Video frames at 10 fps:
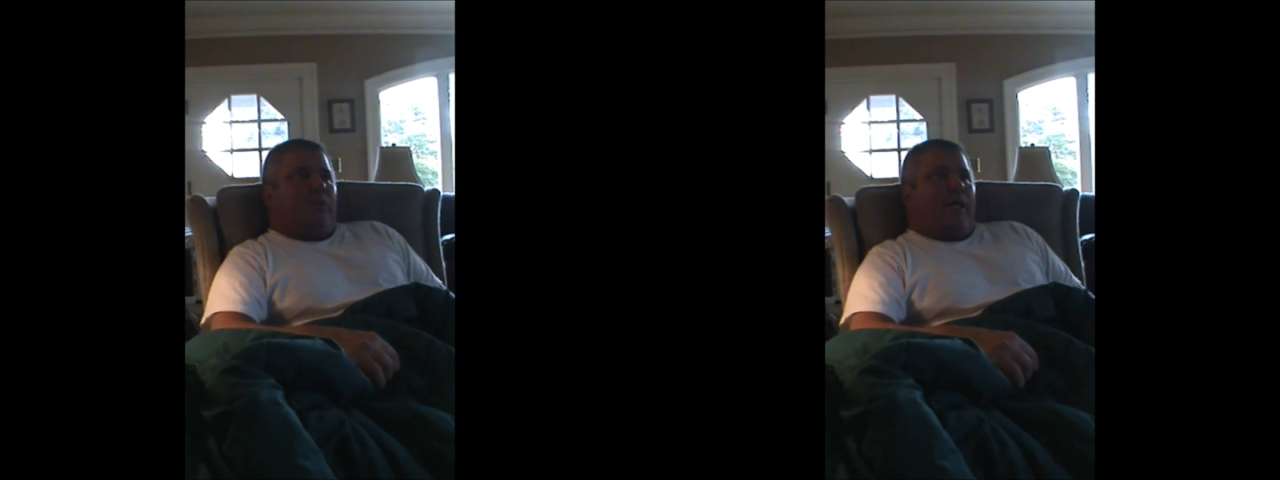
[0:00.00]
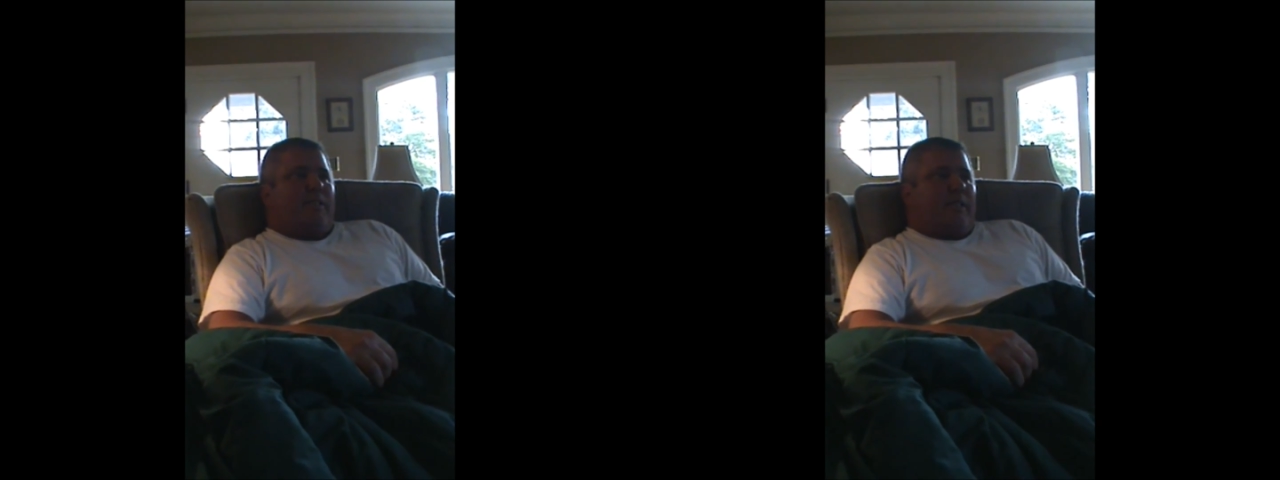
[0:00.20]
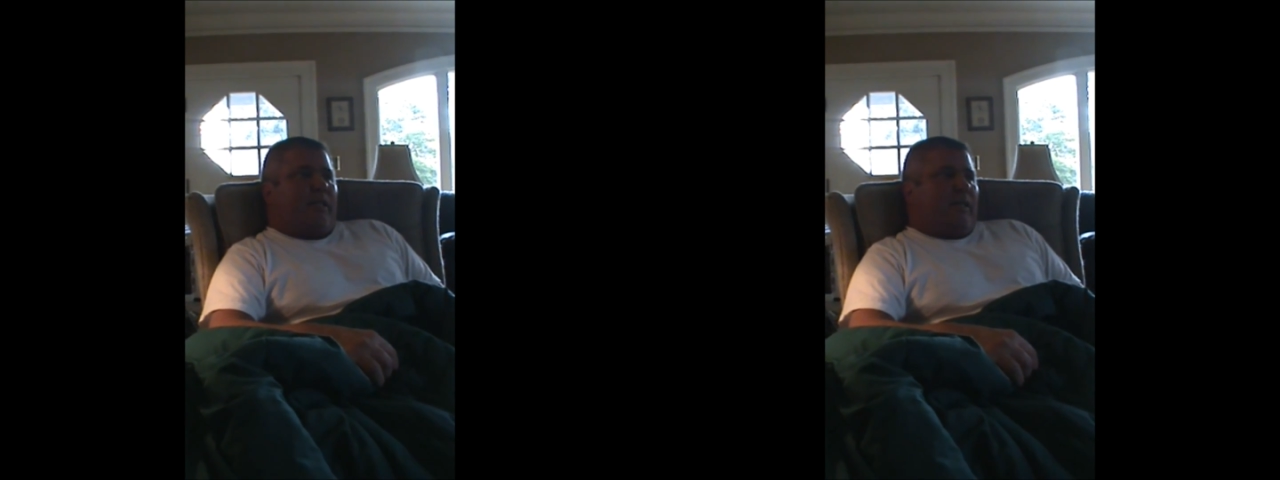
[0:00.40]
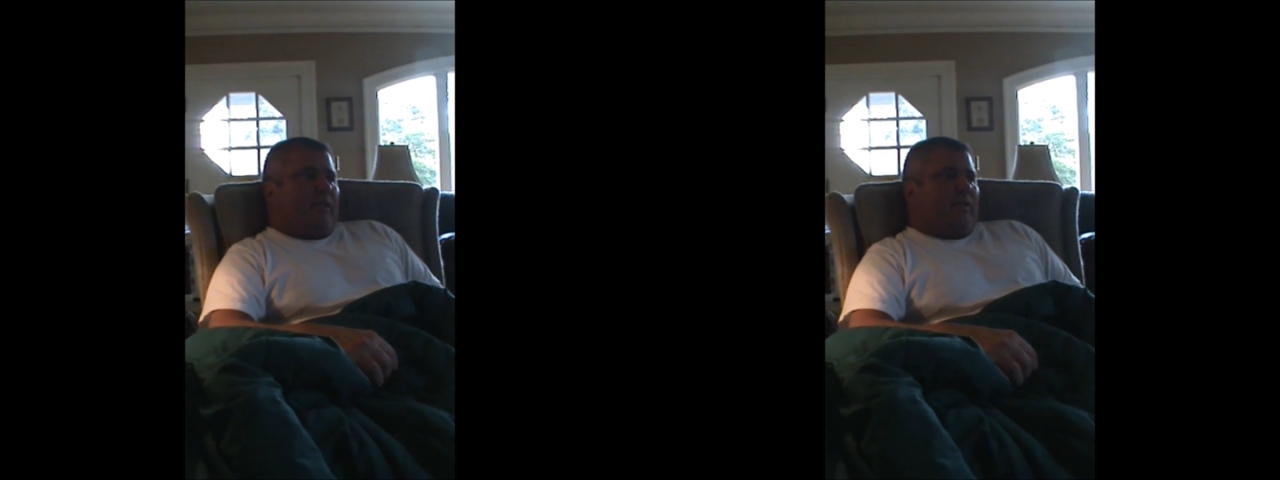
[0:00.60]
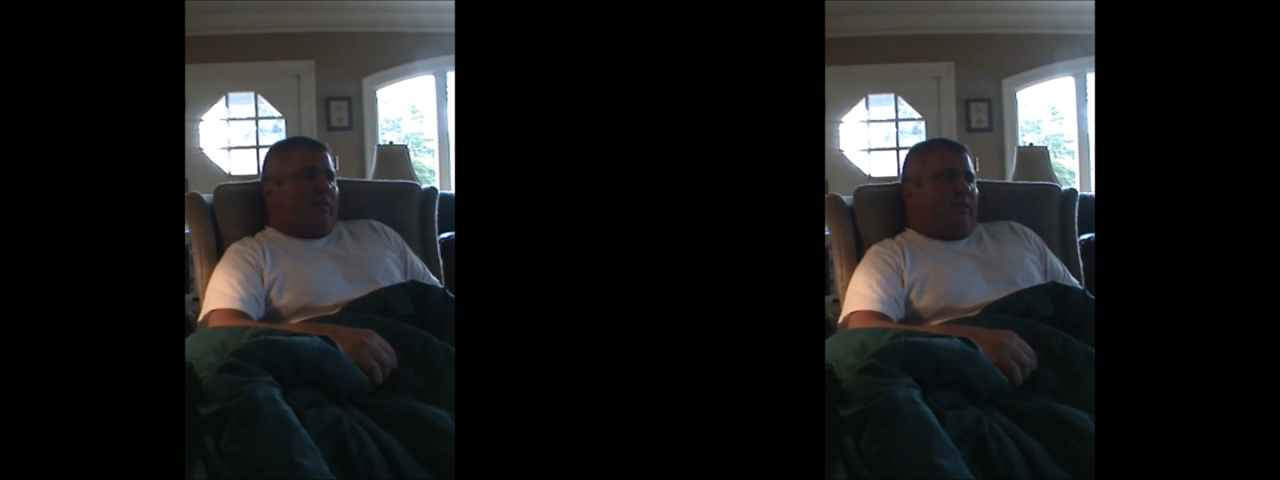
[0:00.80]
blessing.
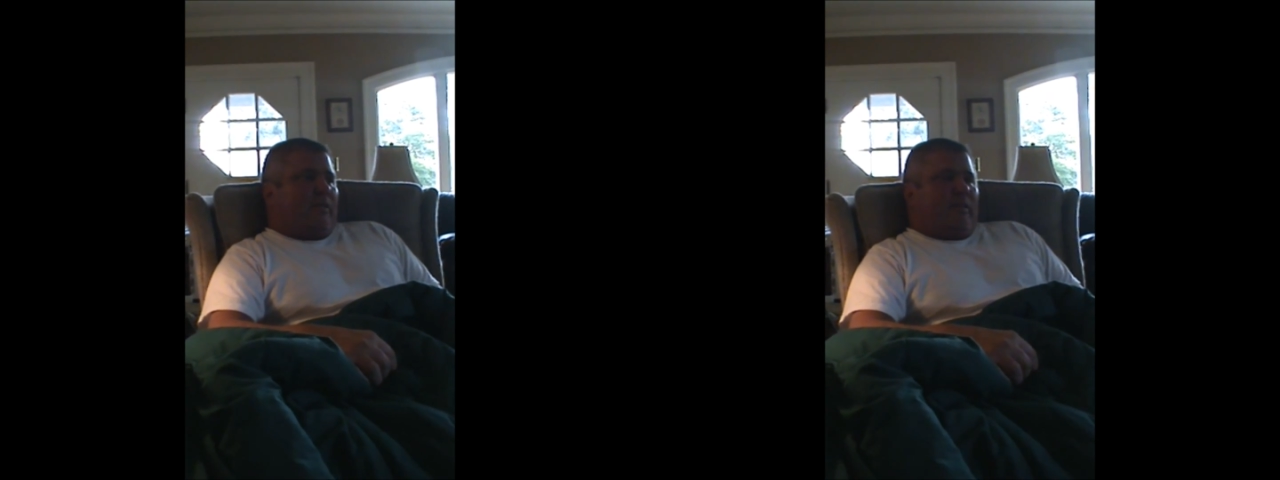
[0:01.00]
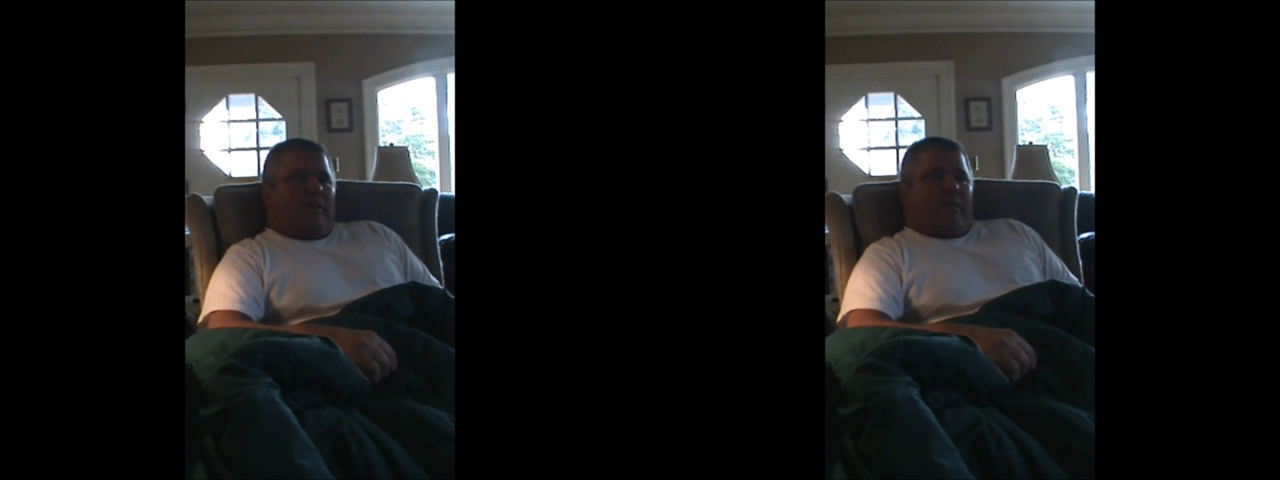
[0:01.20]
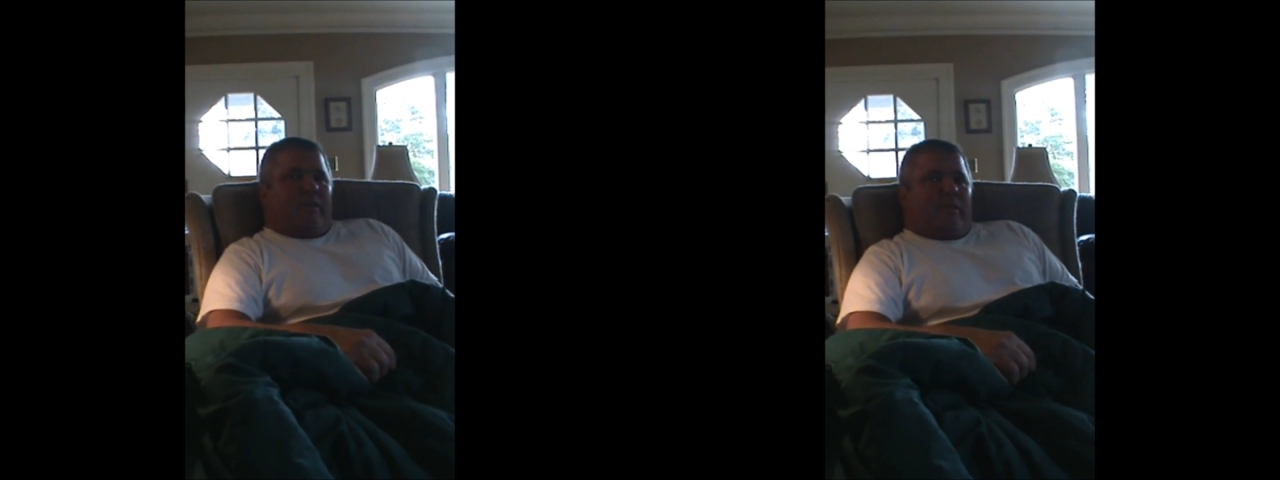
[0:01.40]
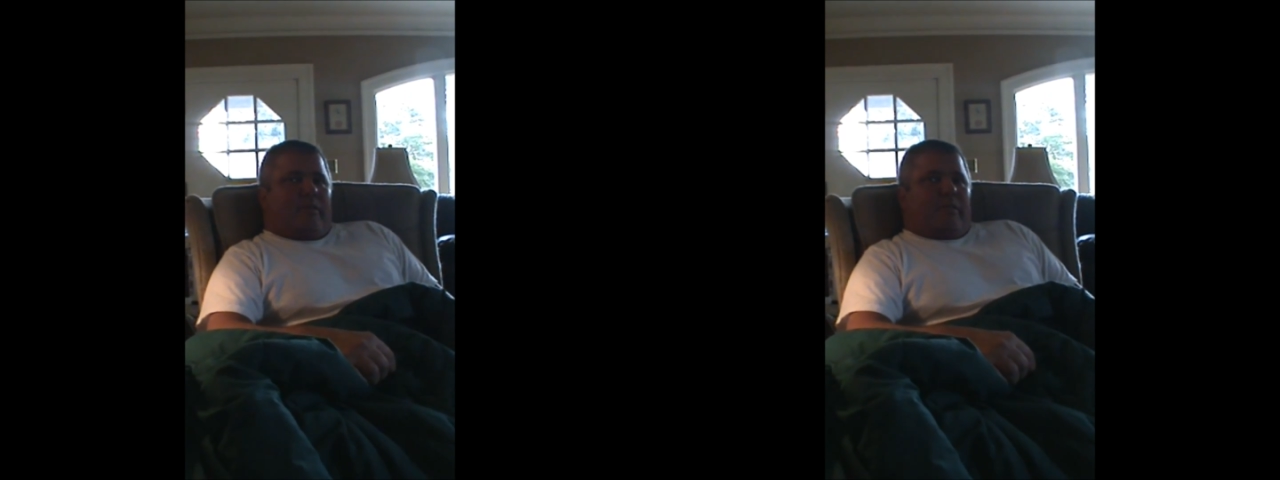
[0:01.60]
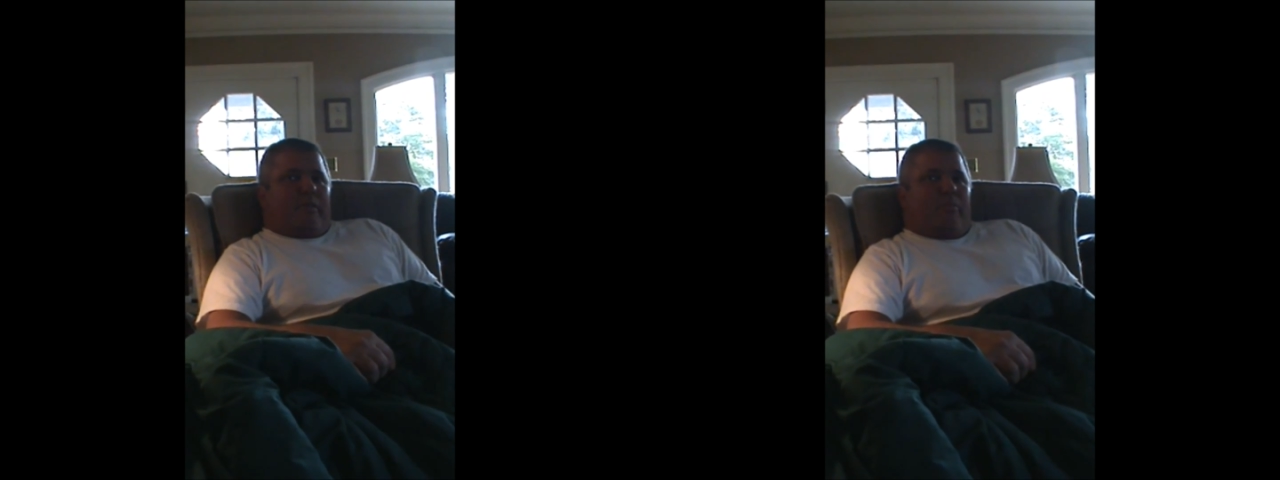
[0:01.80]

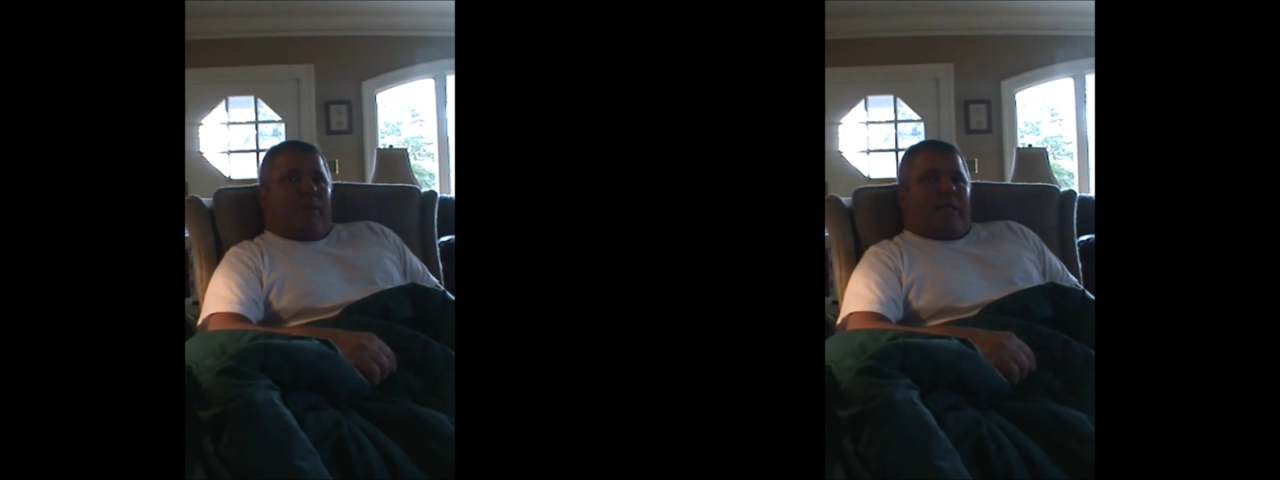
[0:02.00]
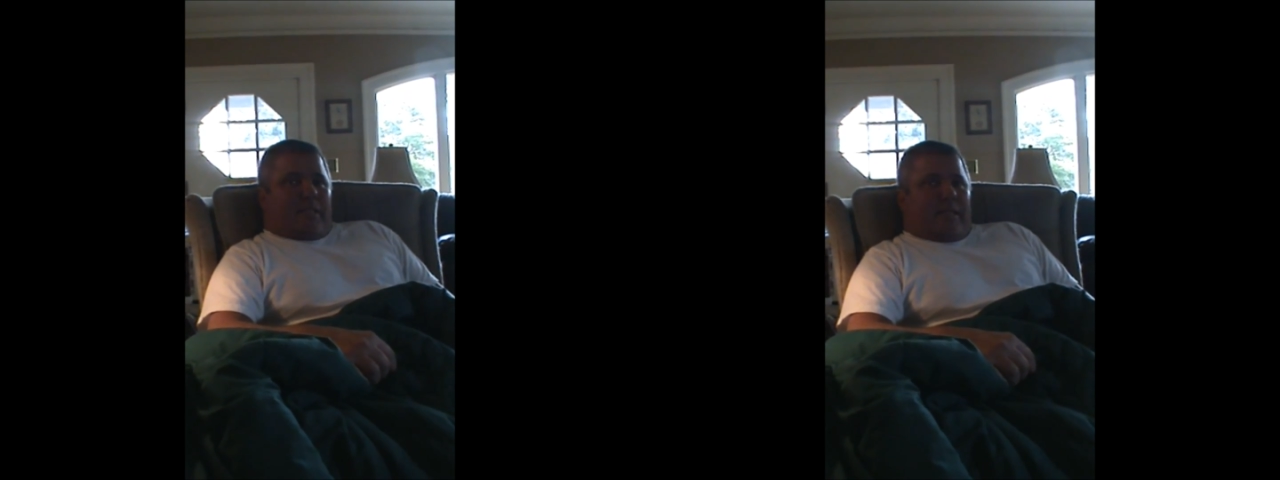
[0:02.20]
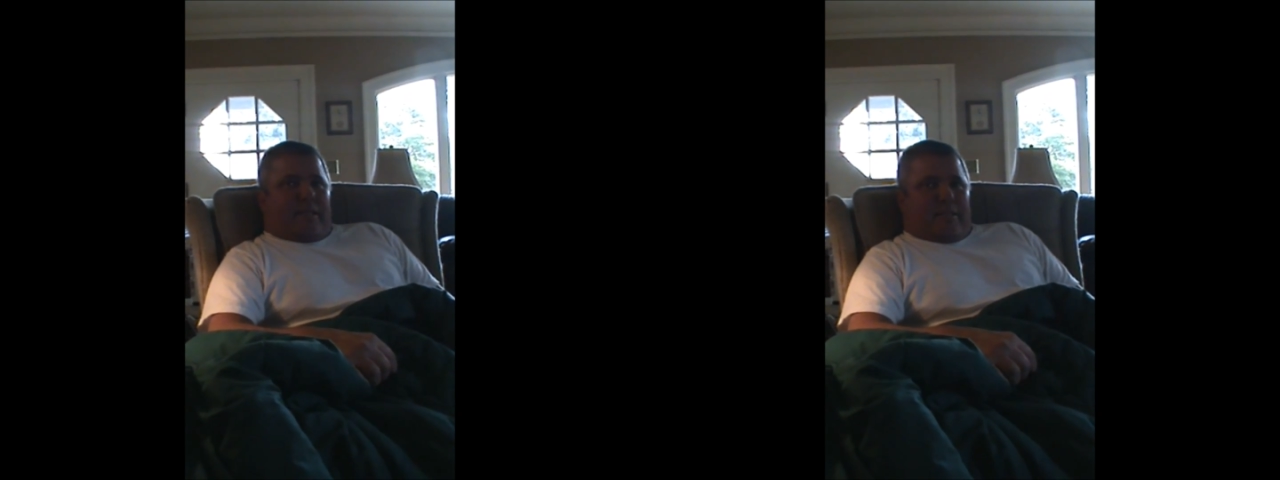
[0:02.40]
Mm-hmm. Blessing.